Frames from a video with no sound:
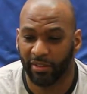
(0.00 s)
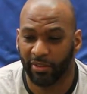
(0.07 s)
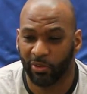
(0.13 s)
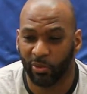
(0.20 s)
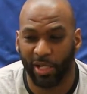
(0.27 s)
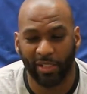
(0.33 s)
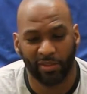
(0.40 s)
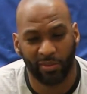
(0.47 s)

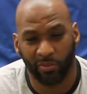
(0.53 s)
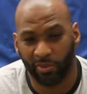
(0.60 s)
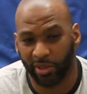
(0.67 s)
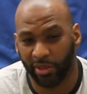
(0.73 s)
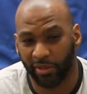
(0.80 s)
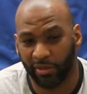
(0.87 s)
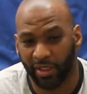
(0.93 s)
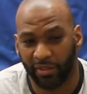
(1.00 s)
twice the
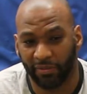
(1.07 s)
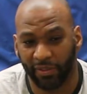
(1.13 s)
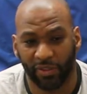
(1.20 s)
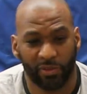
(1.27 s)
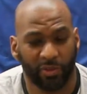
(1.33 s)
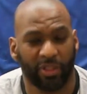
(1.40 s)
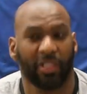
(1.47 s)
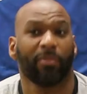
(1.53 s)
work.
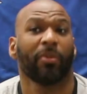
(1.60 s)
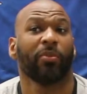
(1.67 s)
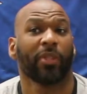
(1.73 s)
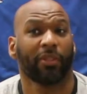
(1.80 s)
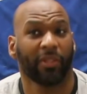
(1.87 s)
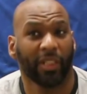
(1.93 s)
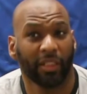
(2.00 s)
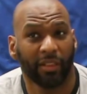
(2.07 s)
Physical therapy went
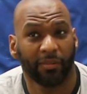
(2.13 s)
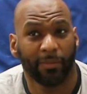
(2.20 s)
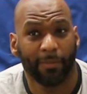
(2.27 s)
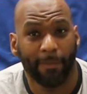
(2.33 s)
great.